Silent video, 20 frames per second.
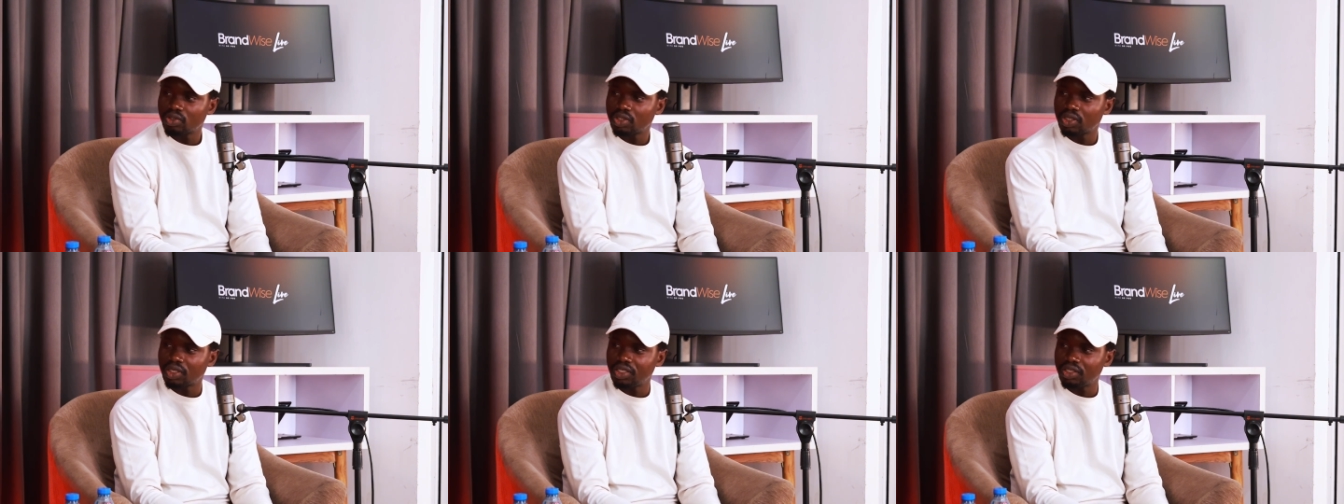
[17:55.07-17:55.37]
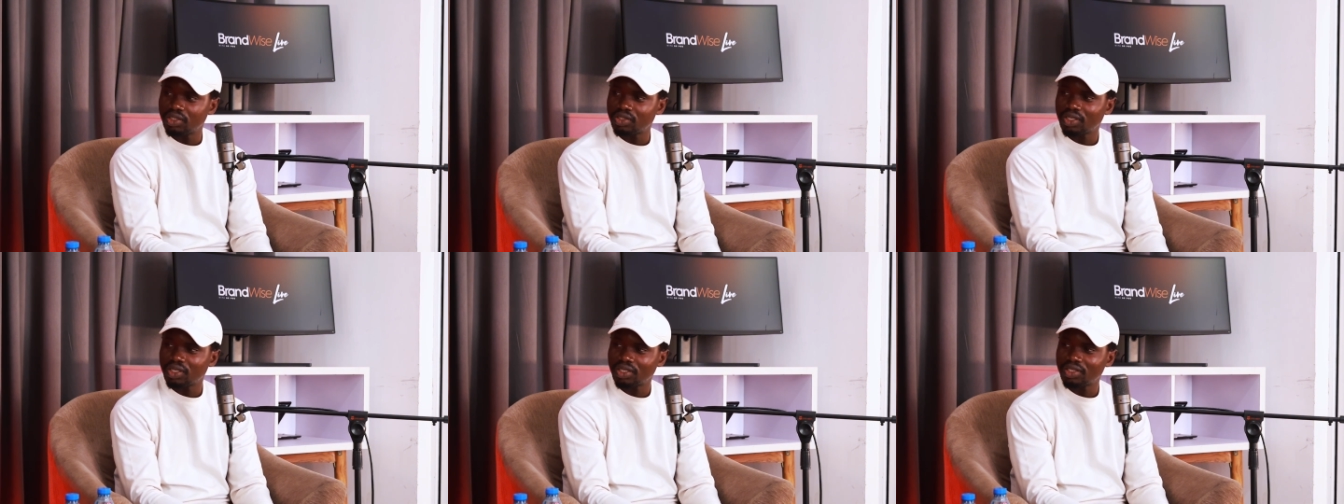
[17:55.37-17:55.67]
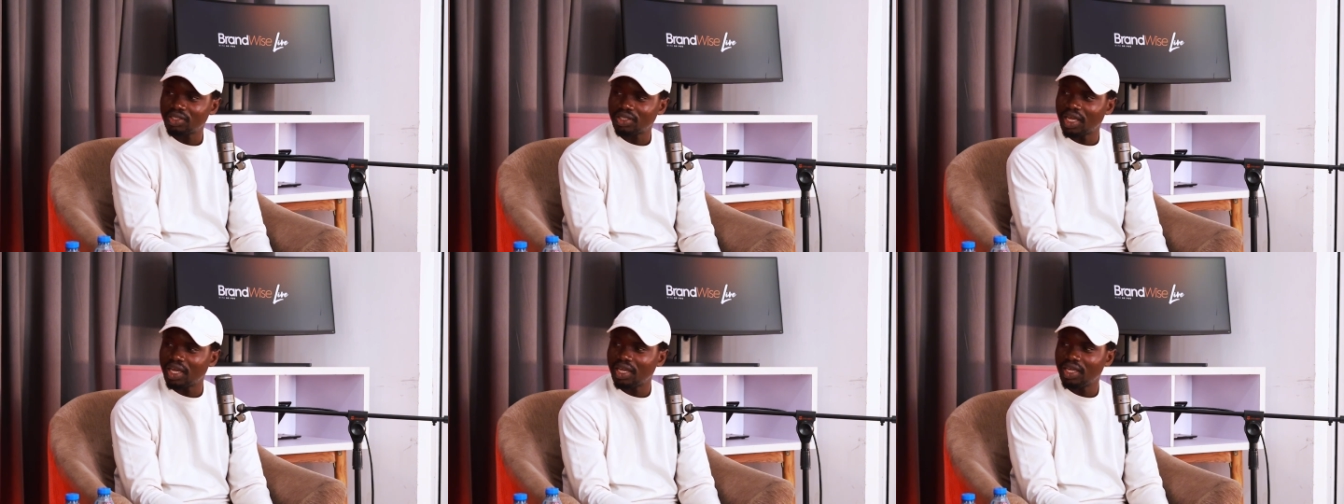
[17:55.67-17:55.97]
Chris,
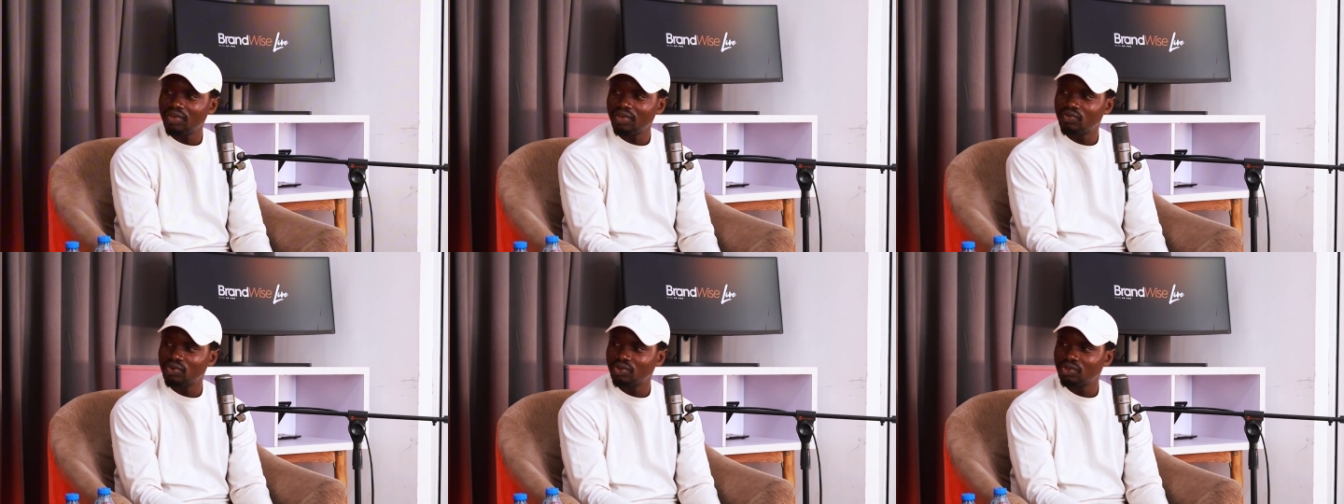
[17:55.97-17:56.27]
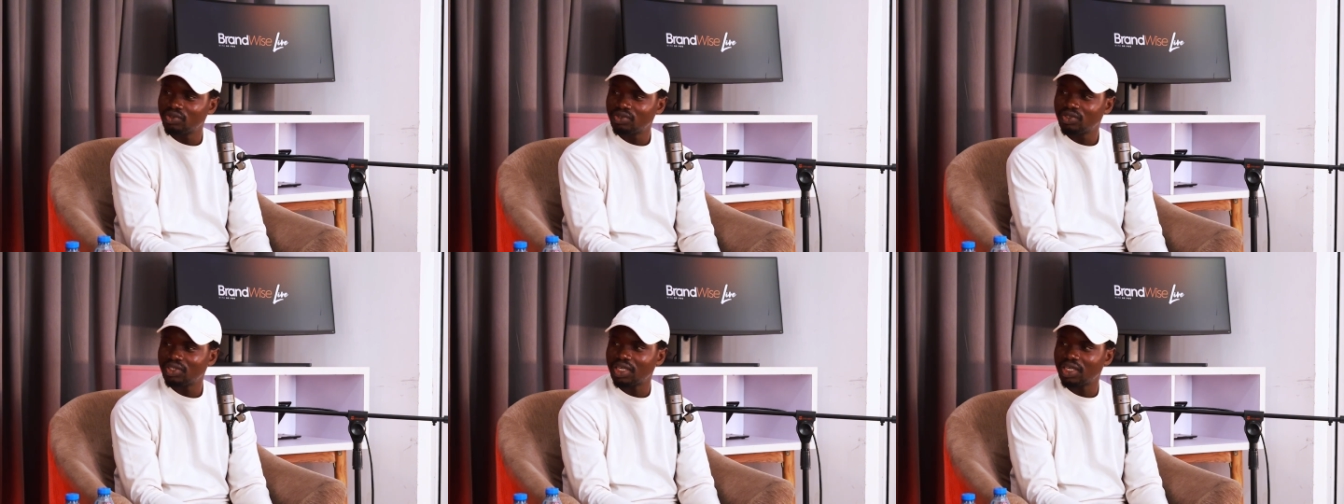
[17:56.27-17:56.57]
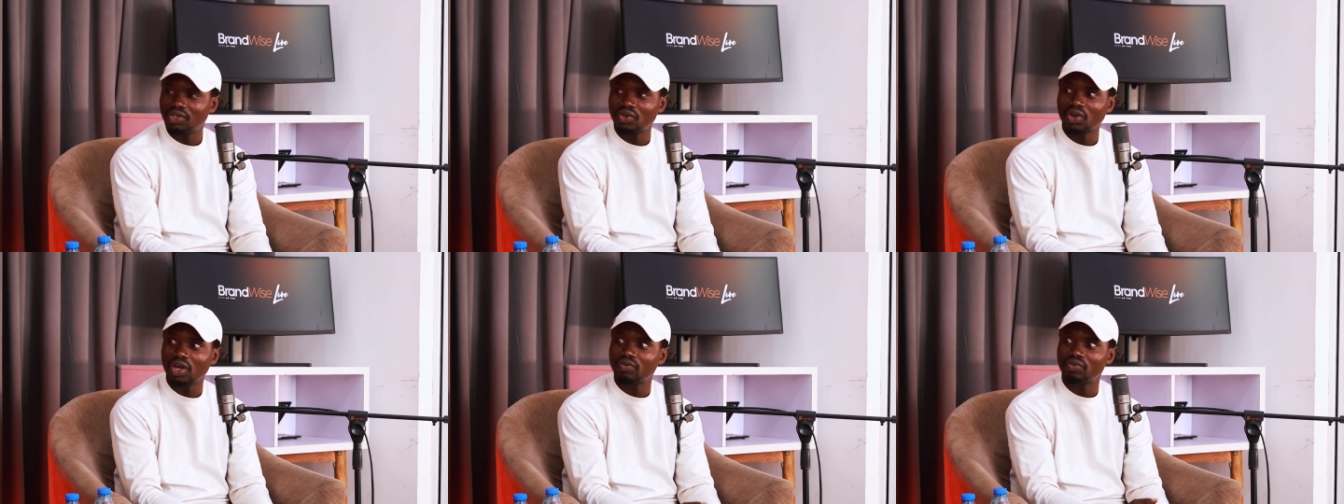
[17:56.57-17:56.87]
they
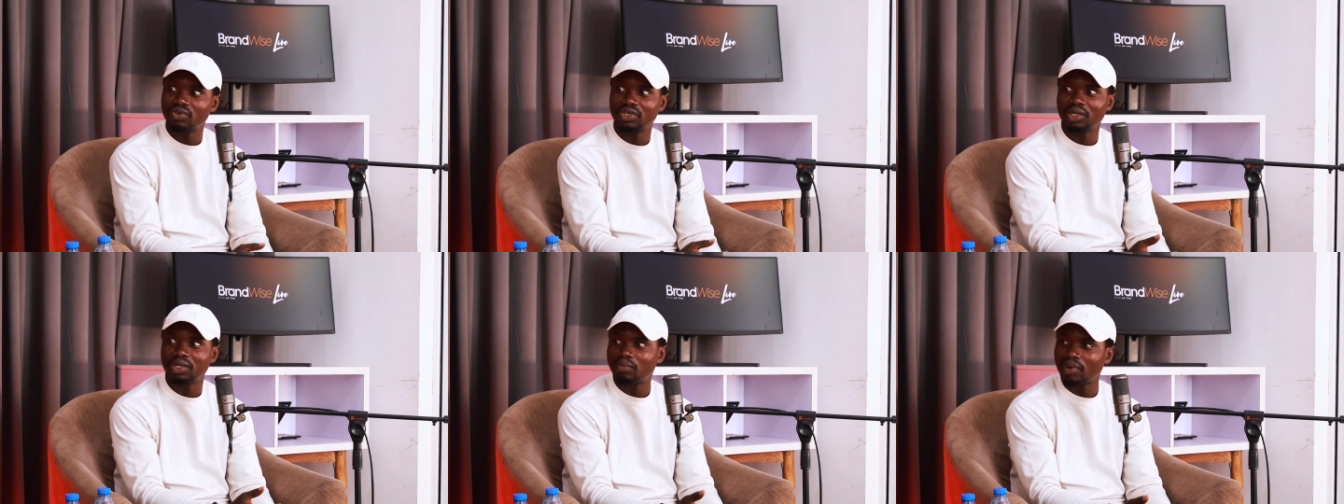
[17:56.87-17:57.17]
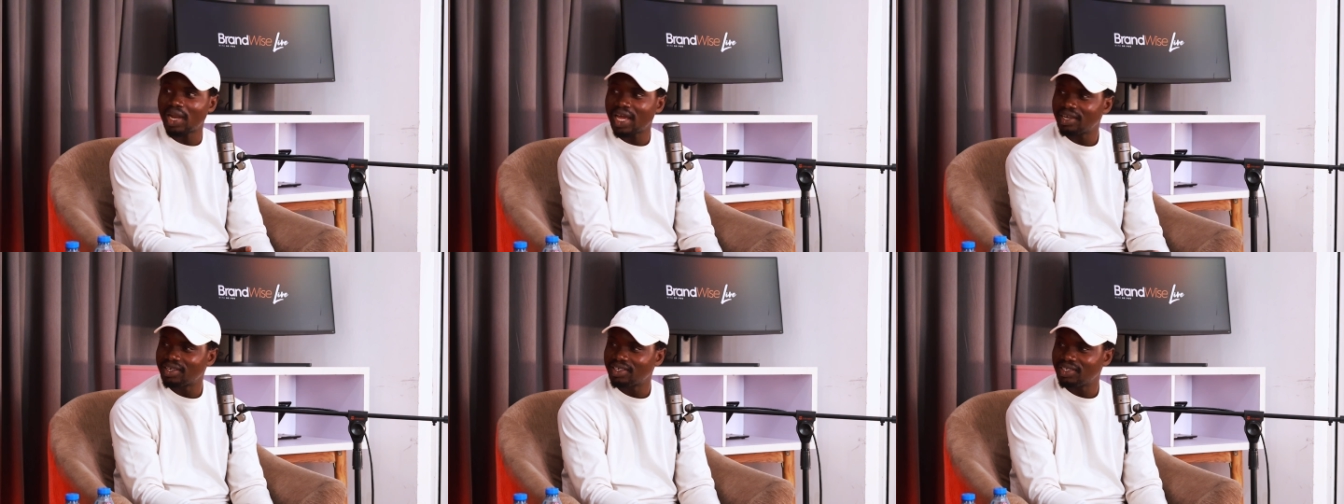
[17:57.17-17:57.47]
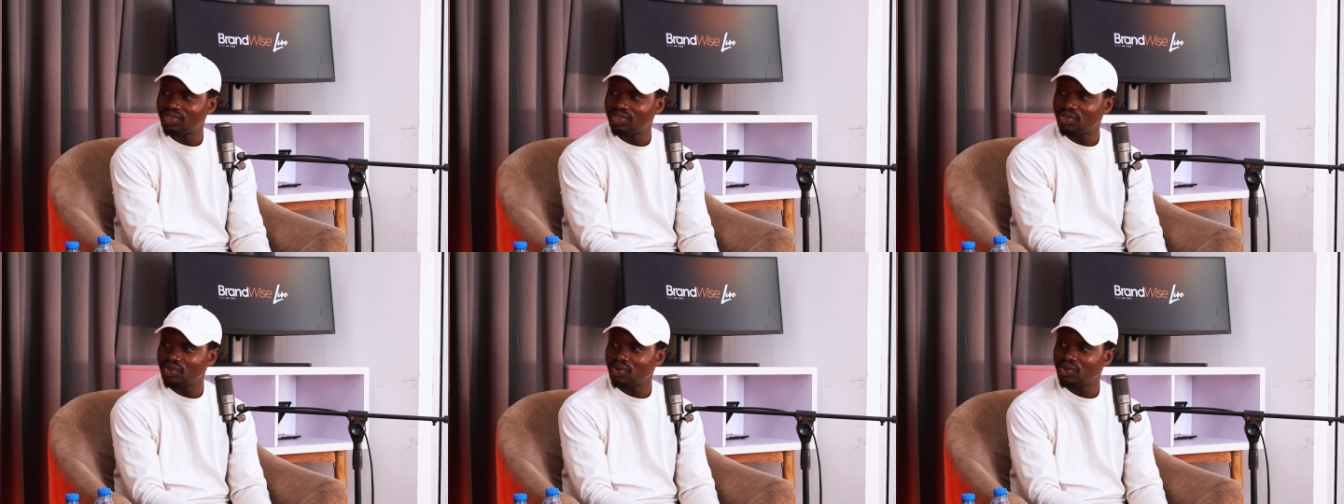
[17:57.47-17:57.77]
do not even reply
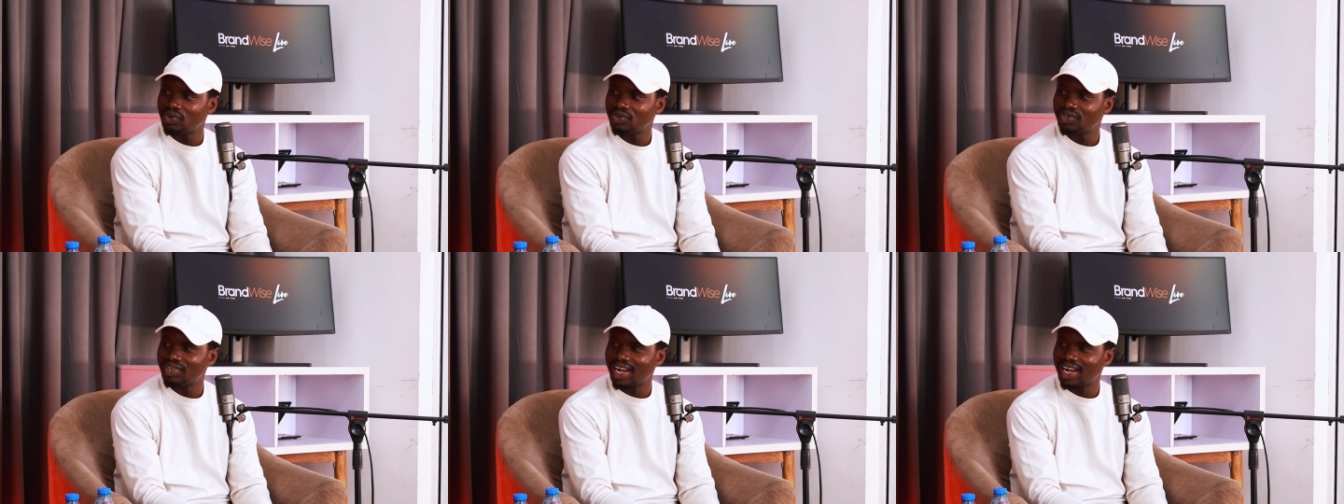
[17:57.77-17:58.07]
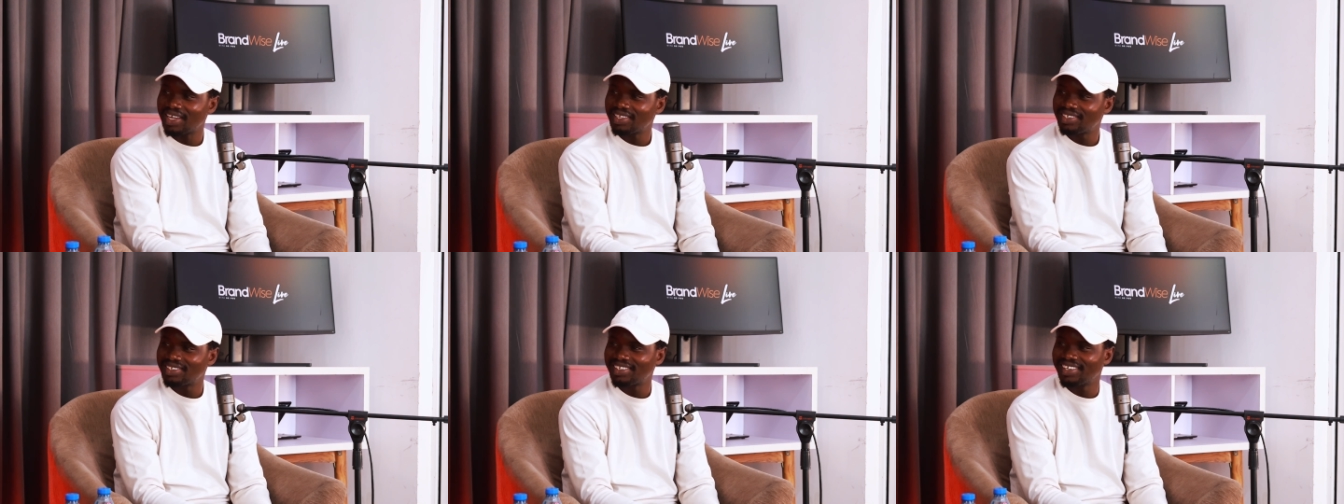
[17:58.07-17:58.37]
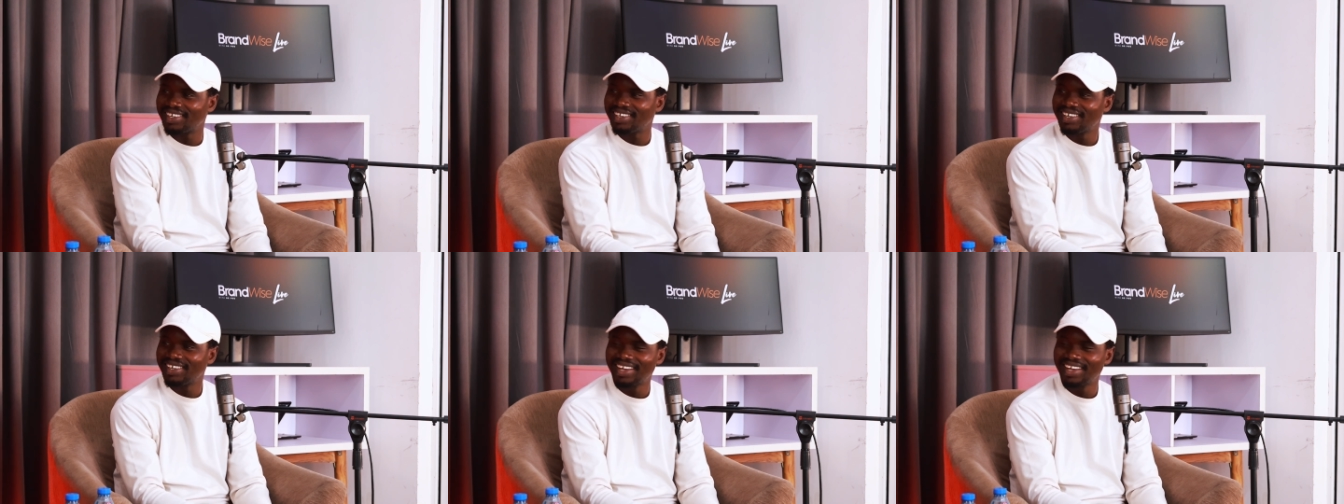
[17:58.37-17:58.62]
Chris do, right?